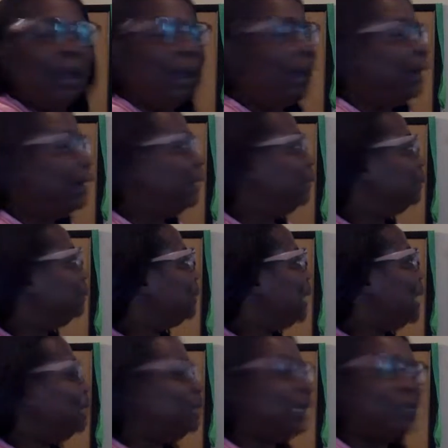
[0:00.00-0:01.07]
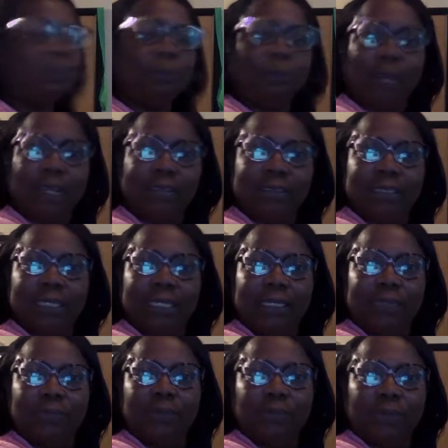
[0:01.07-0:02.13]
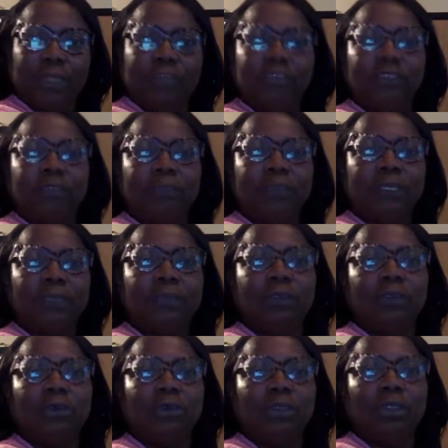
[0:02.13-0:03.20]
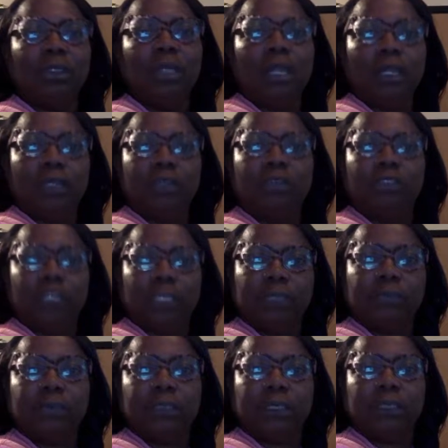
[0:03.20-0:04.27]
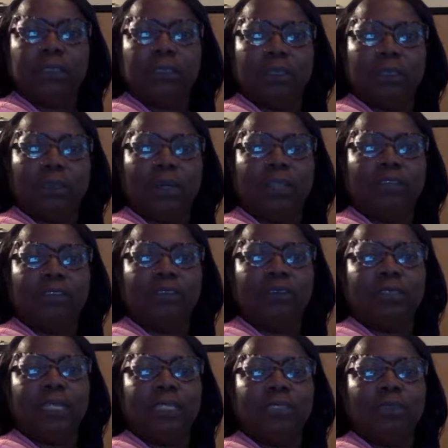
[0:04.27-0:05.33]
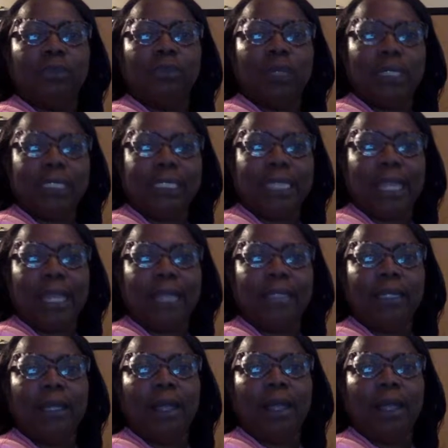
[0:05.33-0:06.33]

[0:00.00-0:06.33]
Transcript: I'm not surprised that I got those questions because those are generally the questions that you would get